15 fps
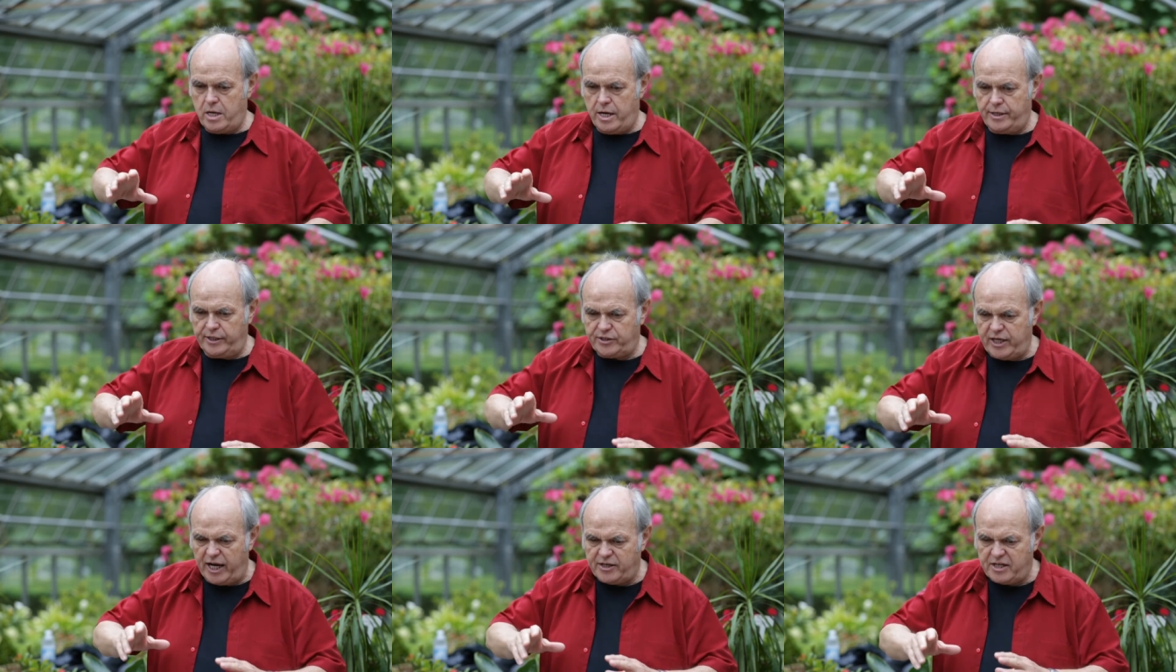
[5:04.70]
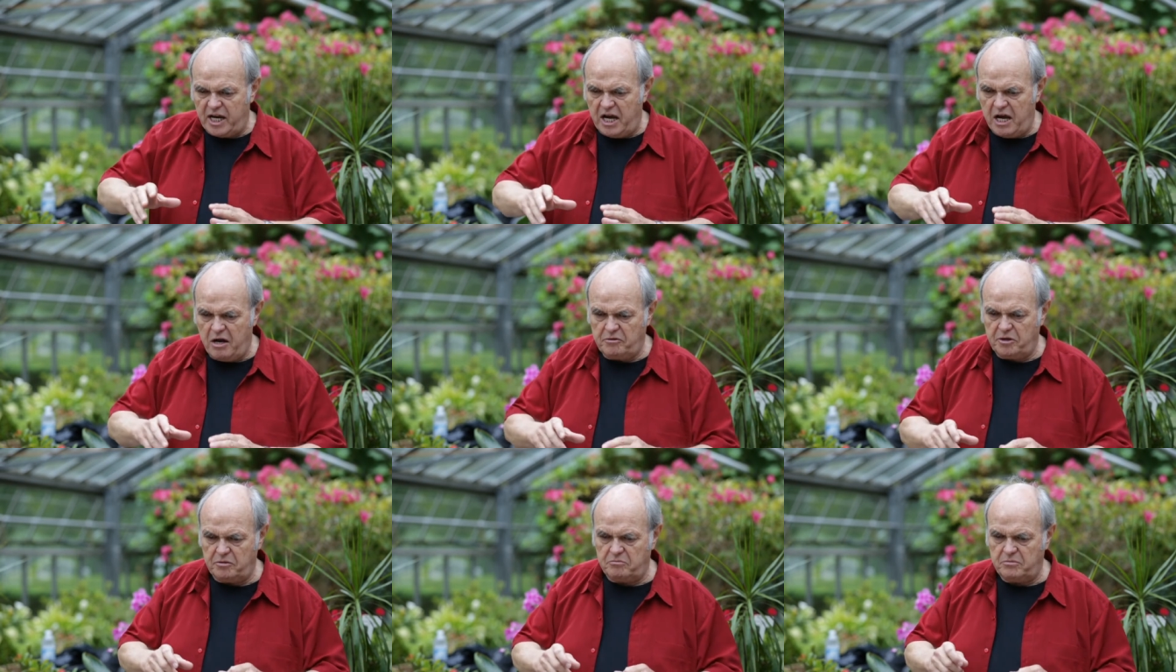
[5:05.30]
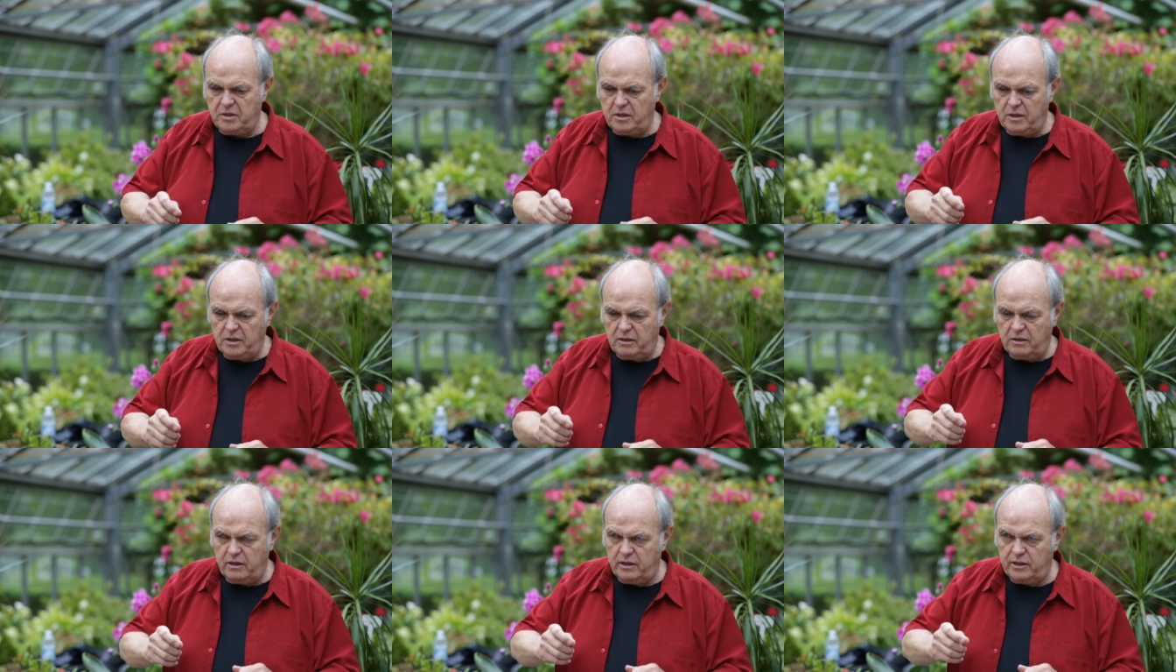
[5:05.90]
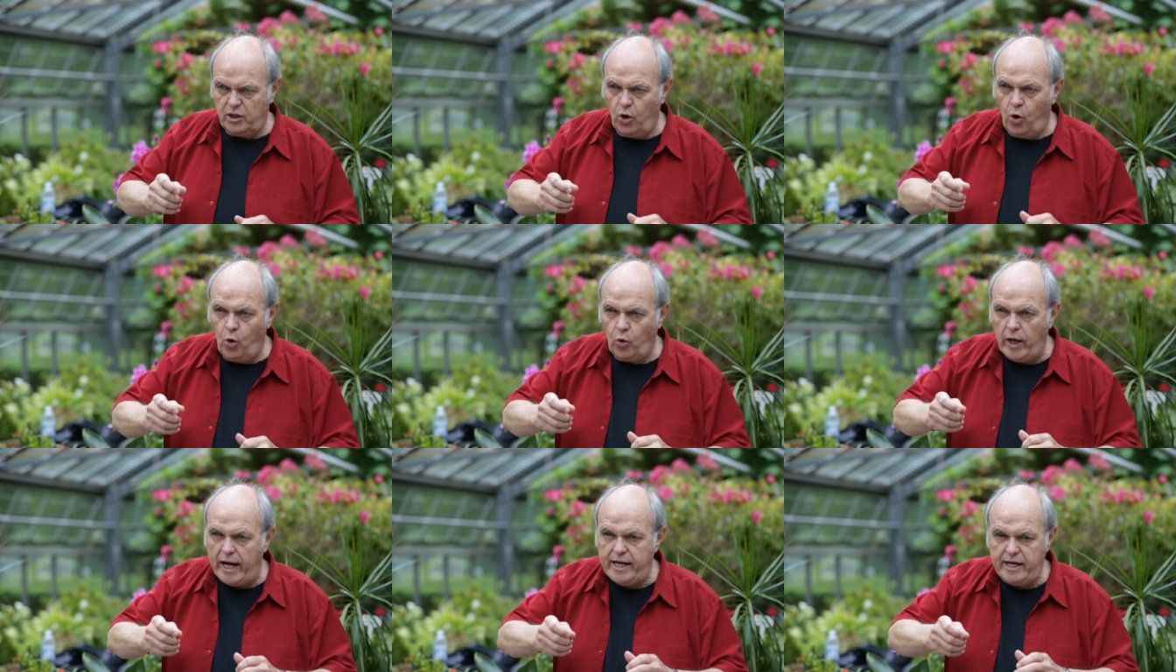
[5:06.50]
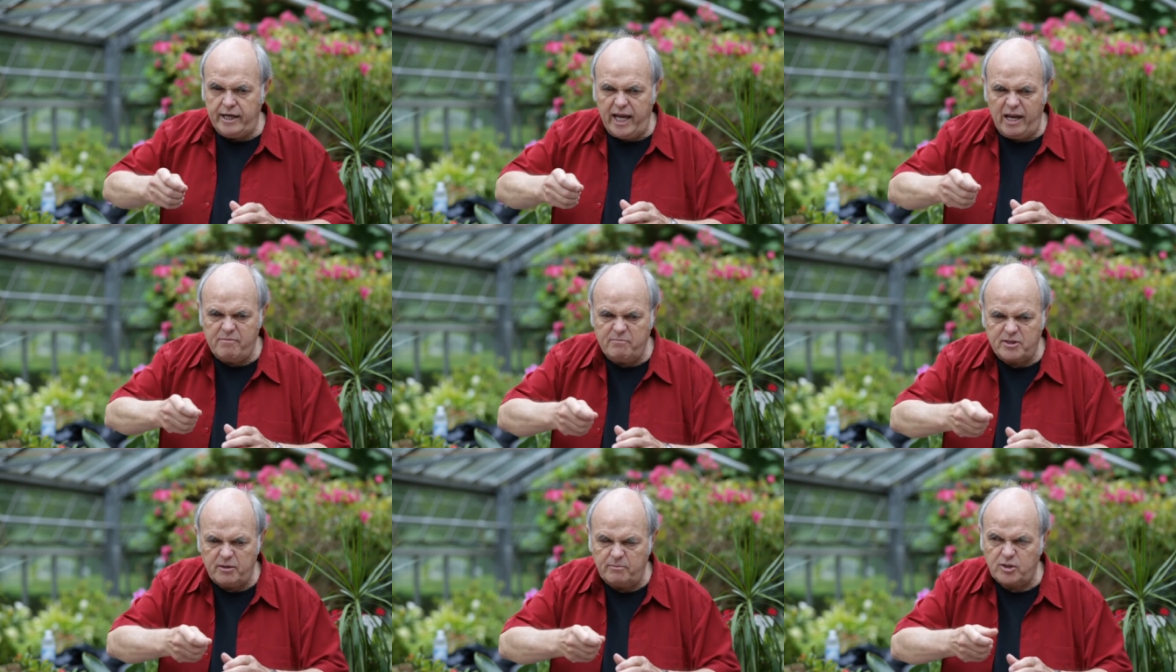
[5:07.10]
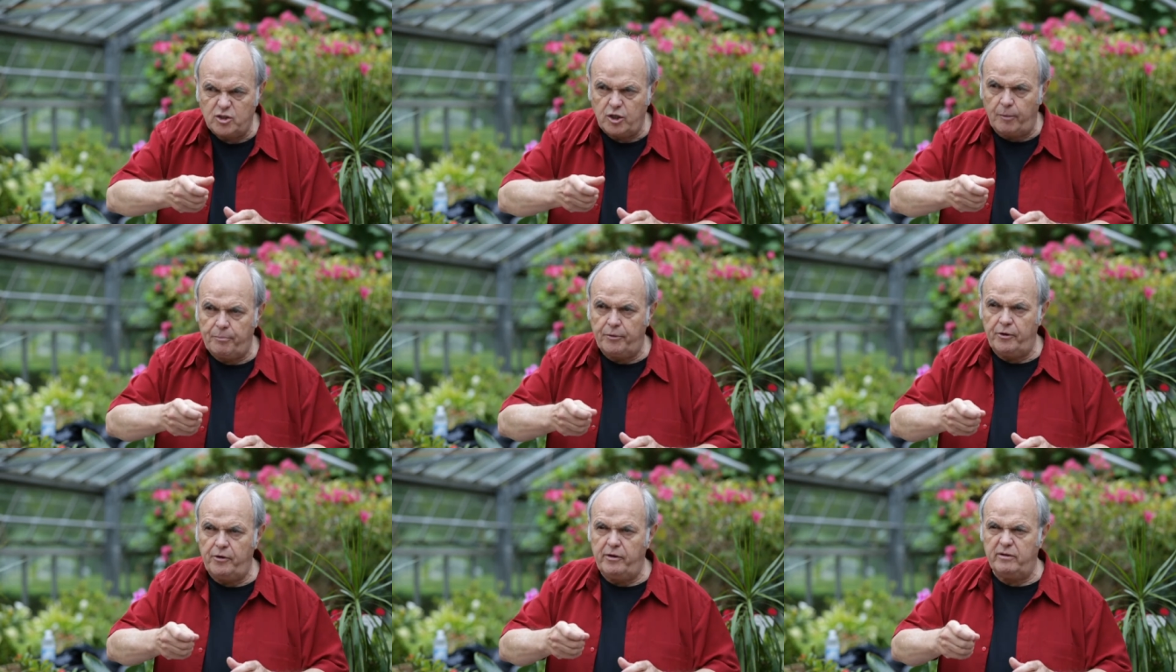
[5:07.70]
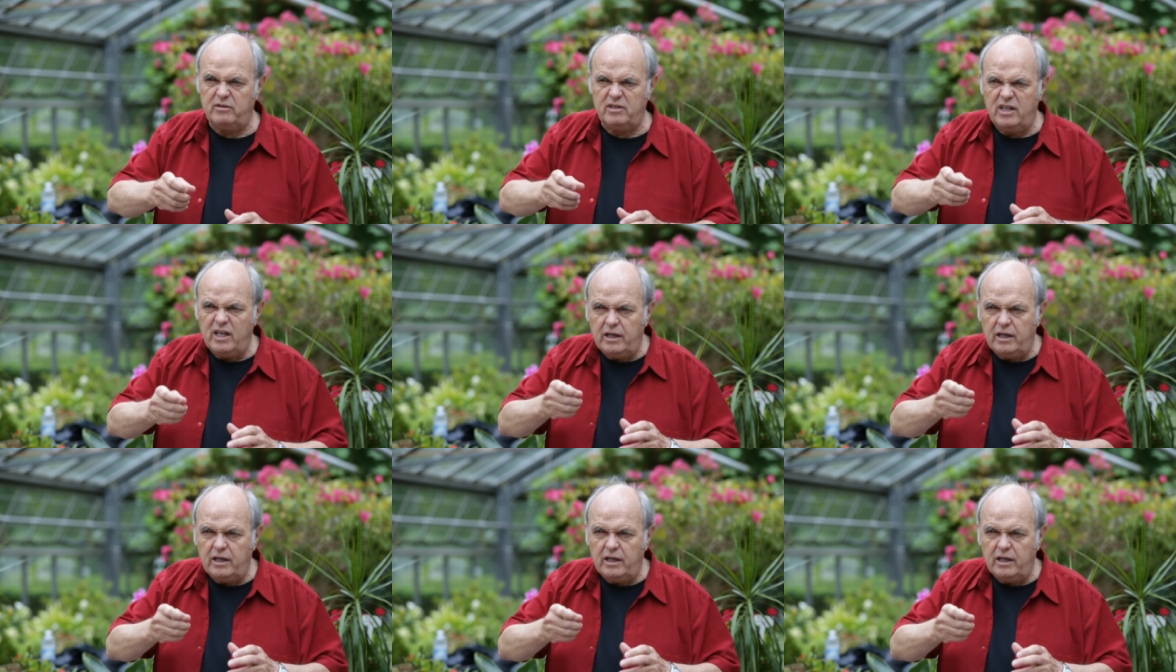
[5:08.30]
And we sat down and, and the old lady gave me some supper and,